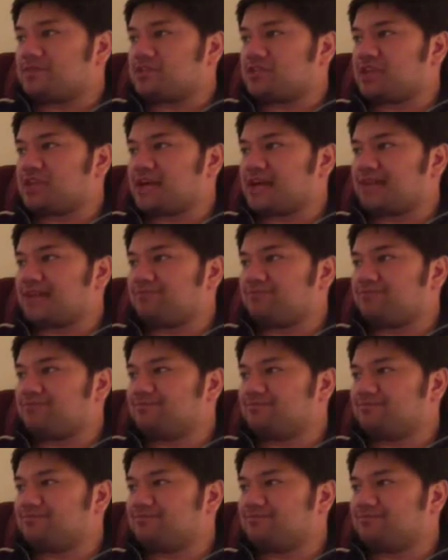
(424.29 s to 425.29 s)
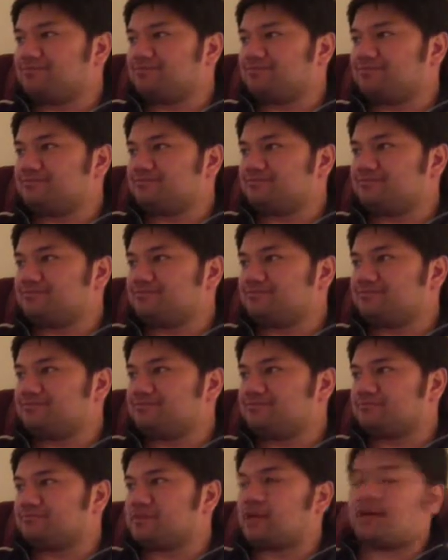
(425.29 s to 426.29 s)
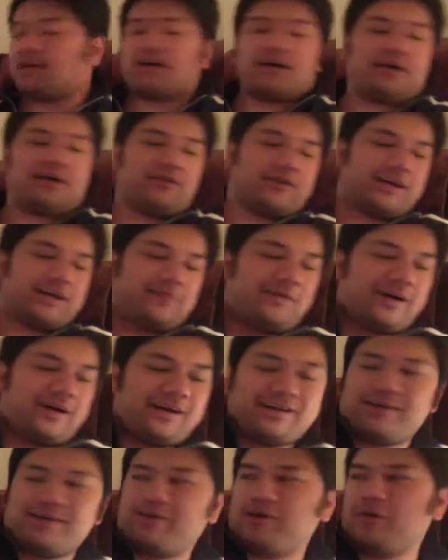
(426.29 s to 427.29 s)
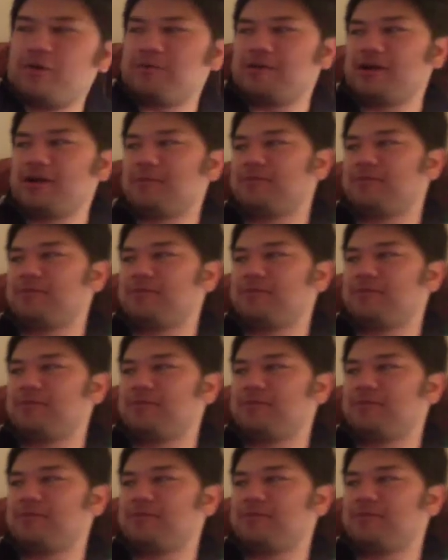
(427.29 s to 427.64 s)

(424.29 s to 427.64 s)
you got. Oh, come on, you open up